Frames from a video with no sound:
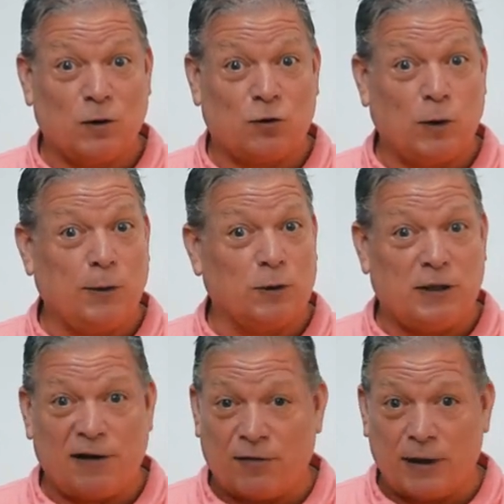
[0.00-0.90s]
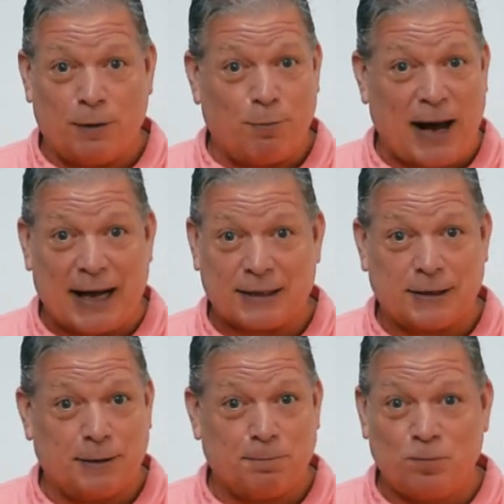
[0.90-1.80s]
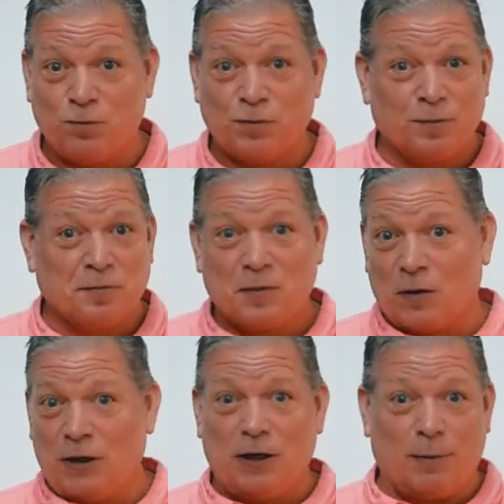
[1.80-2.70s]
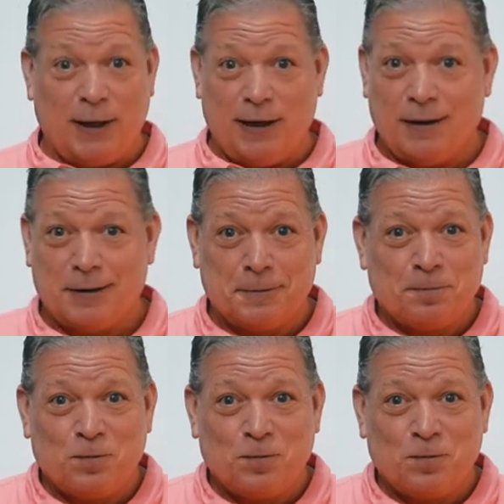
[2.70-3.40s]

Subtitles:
which we will definitely unpack some yummy